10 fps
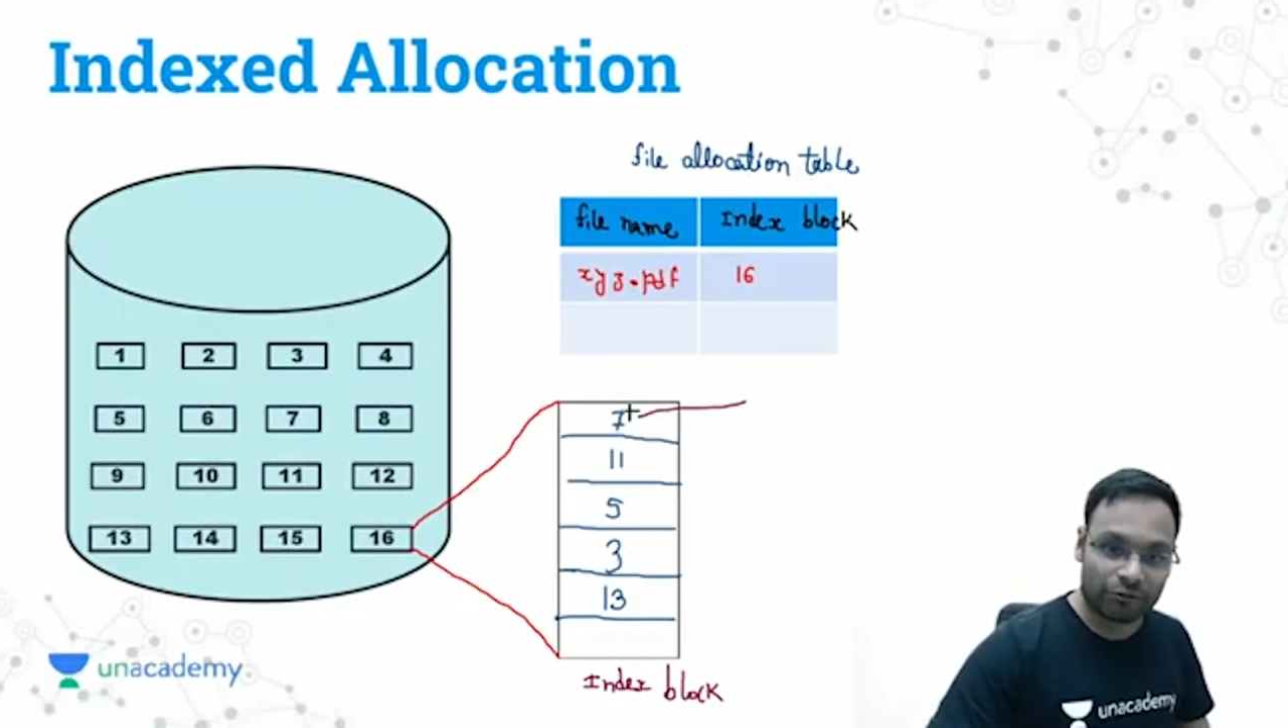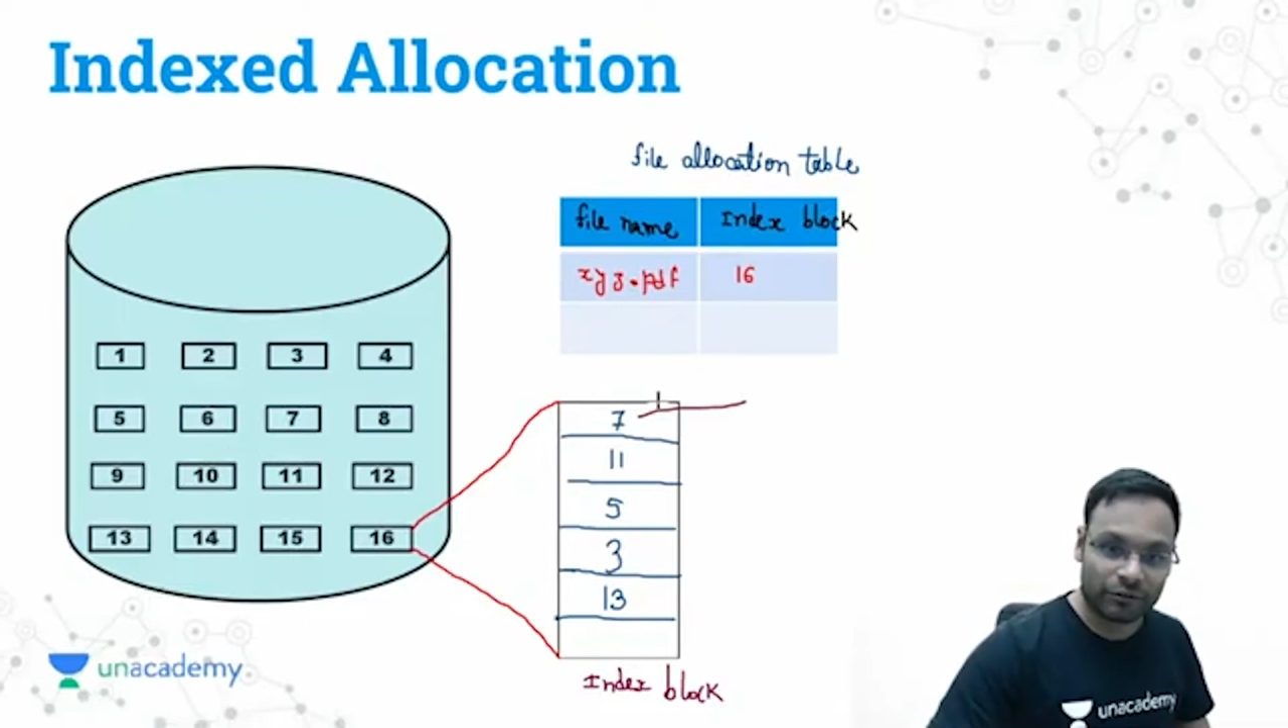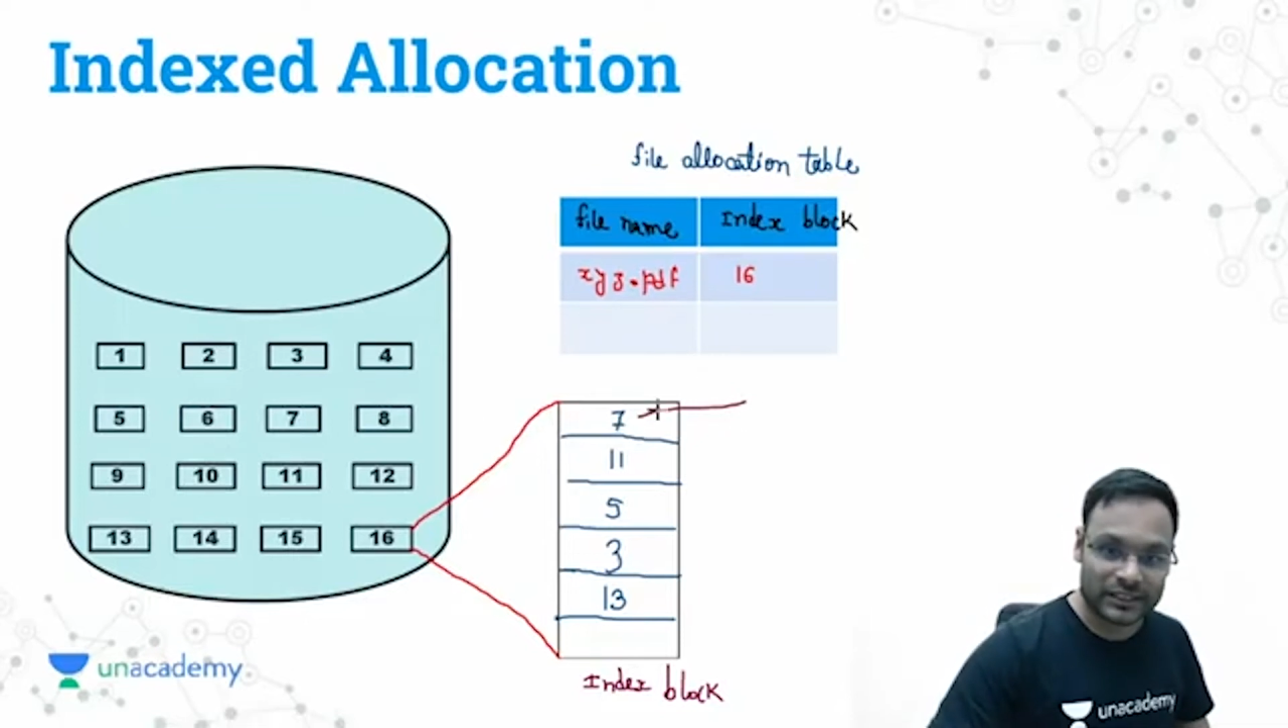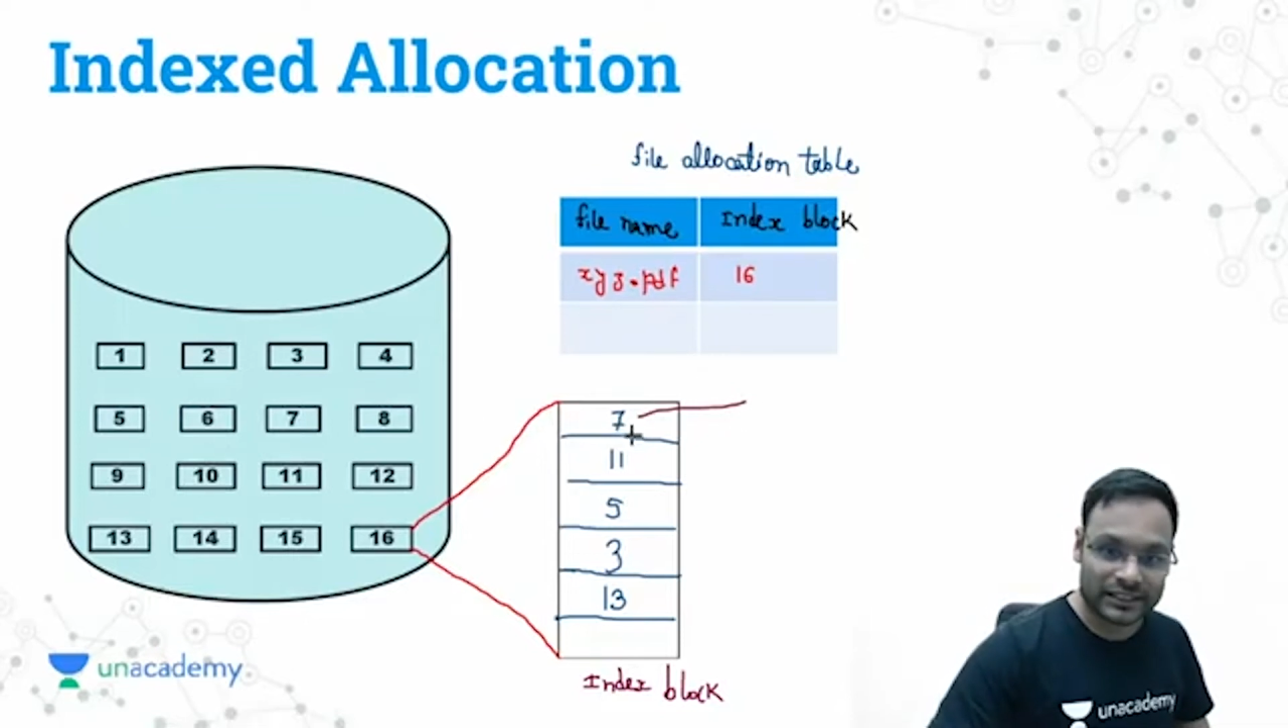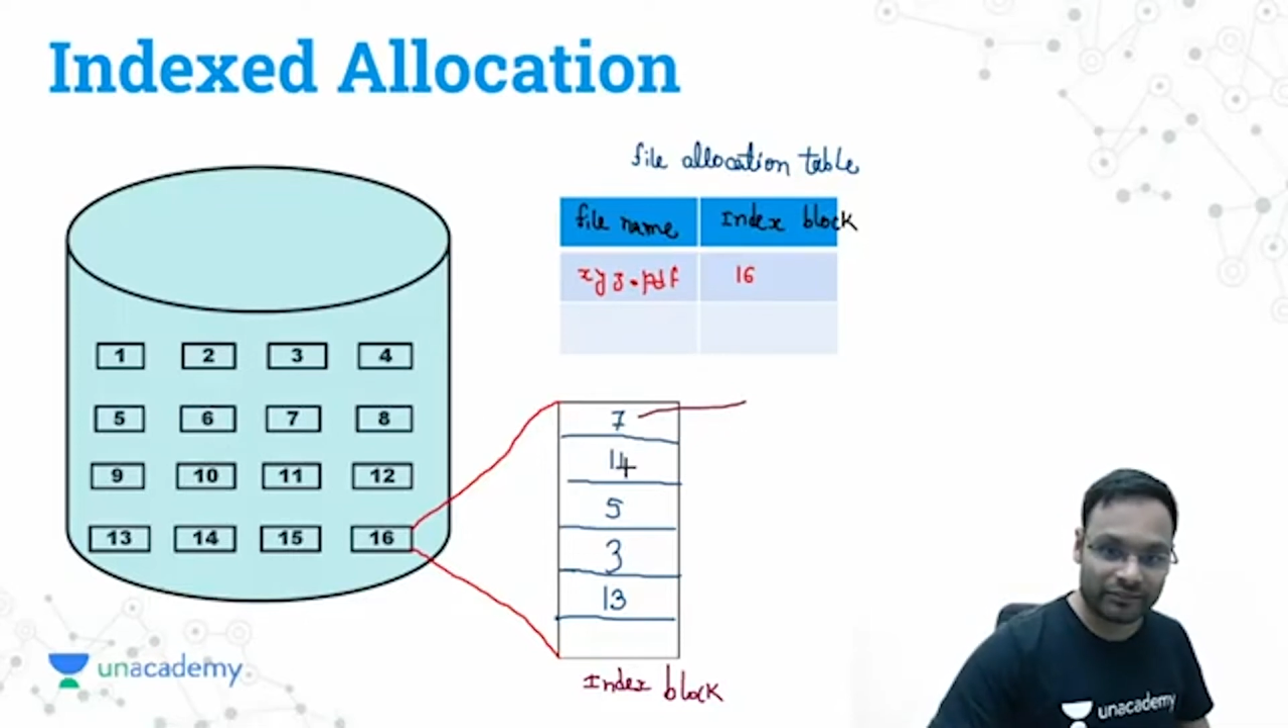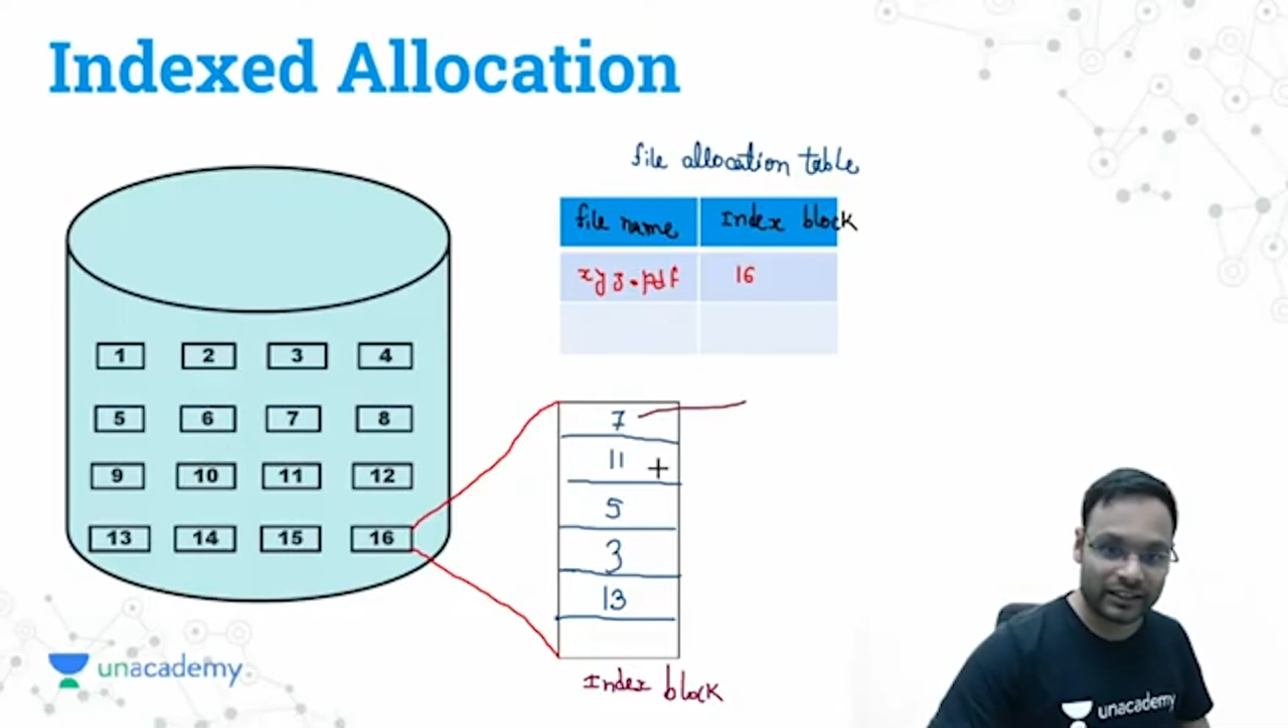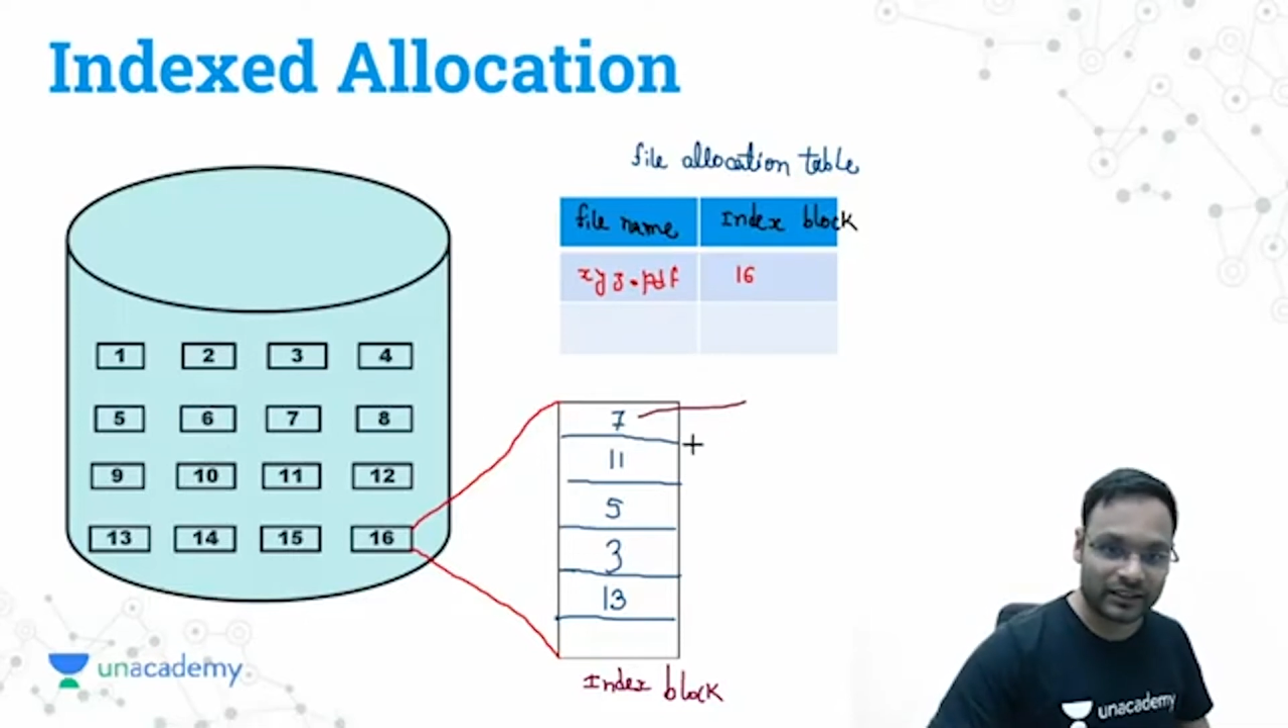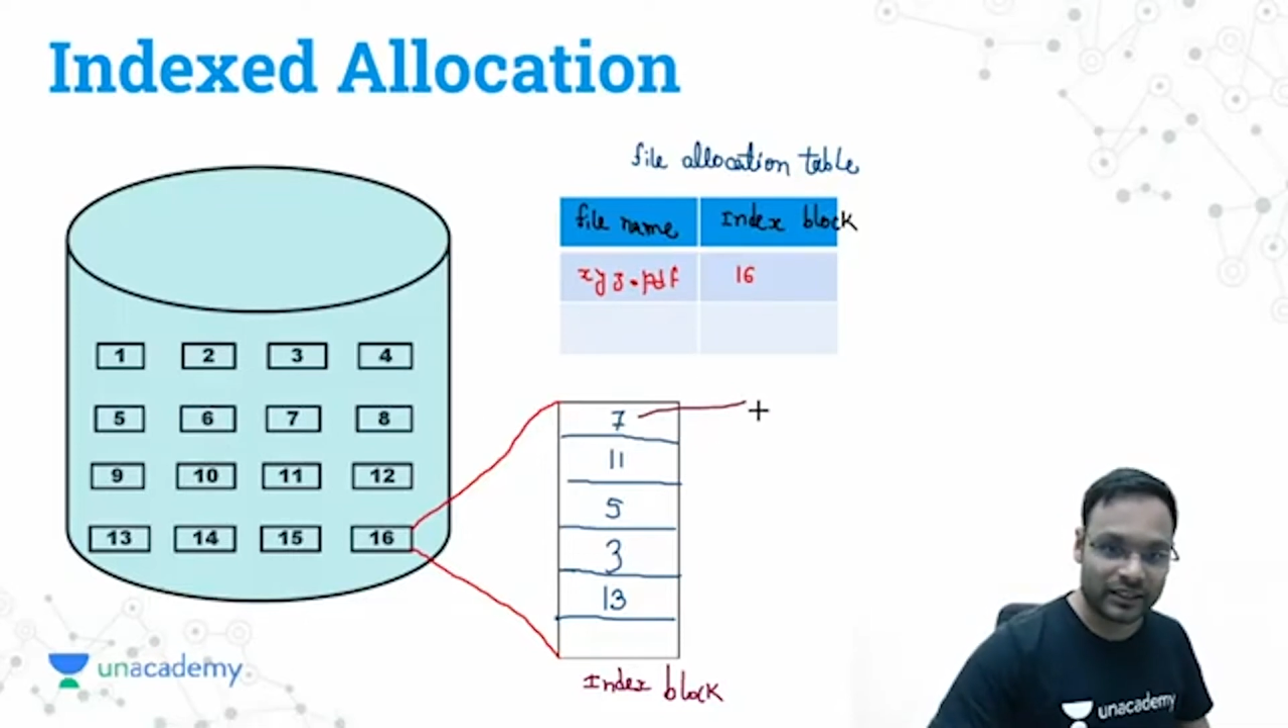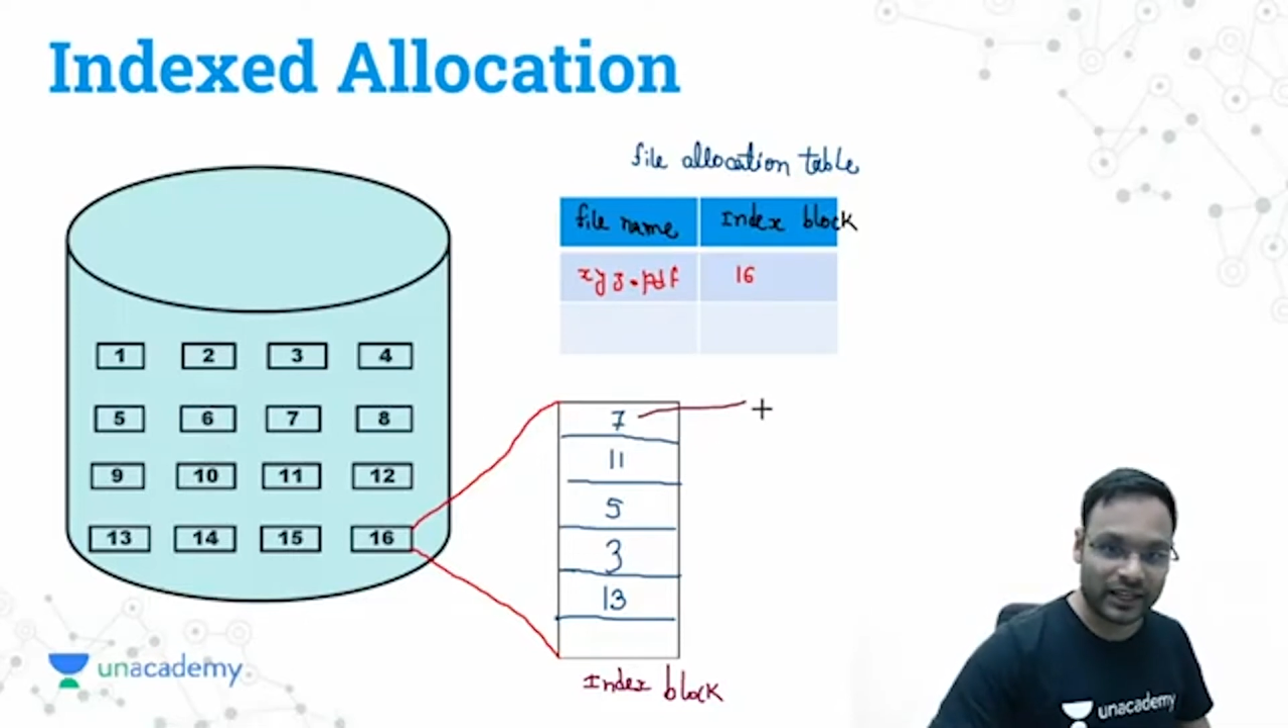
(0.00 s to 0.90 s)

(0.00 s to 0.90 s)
First 7th,